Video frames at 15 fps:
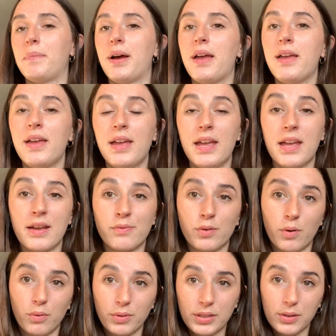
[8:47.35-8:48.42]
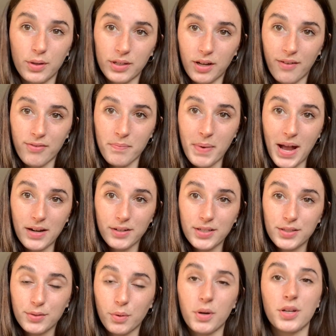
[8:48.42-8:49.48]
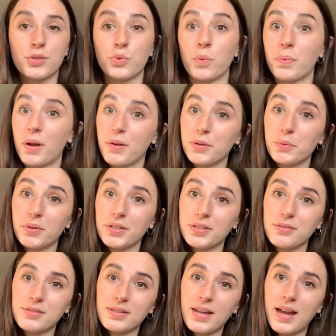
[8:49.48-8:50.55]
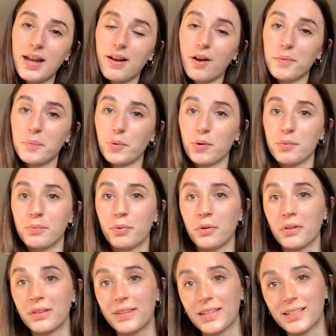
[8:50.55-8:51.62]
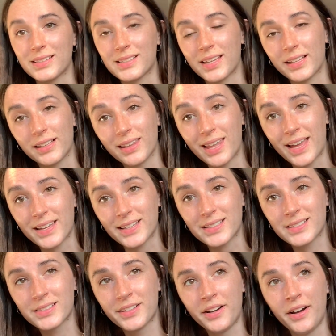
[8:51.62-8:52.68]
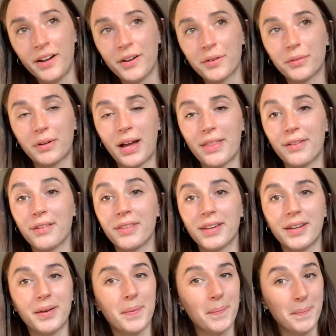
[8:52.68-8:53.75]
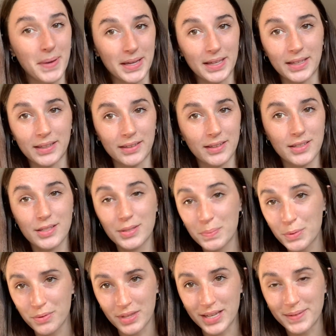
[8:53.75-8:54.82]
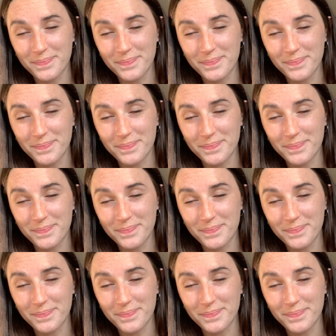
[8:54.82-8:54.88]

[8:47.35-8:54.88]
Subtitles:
But if we're only going off of battery storage, we'll probably want to use that on more important things like lights rather than making a smoothie.